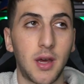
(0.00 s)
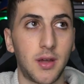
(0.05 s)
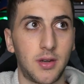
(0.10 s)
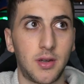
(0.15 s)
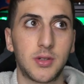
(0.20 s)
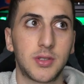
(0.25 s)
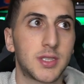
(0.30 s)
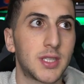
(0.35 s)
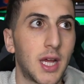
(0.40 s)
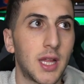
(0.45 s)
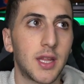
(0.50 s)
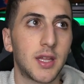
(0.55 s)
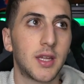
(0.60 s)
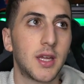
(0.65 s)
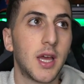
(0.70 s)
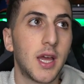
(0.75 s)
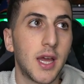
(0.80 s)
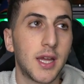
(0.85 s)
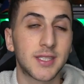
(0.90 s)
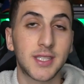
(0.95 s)
I know it's not,
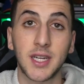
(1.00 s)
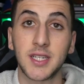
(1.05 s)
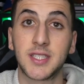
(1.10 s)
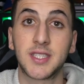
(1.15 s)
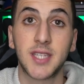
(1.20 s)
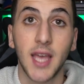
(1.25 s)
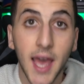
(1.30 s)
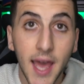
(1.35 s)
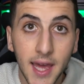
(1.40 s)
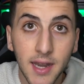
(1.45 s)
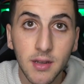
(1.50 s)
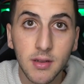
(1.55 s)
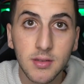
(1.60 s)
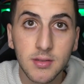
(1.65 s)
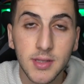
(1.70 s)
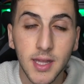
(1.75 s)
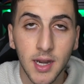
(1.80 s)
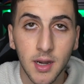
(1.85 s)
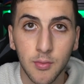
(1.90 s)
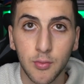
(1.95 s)
it's kind of sad
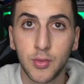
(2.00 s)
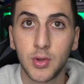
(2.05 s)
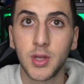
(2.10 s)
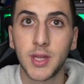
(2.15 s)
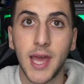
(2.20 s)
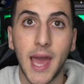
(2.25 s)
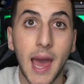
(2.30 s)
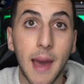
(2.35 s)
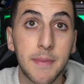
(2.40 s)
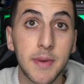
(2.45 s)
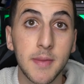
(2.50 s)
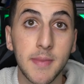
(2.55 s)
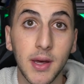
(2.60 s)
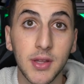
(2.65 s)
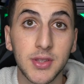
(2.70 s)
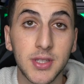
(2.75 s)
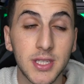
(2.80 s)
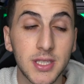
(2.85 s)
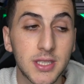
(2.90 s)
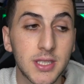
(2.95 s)
that I'm really happy
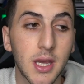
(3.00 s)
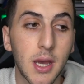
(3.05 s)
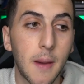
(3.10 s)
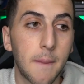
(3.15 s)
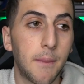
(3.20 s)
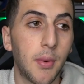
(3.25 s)
about this,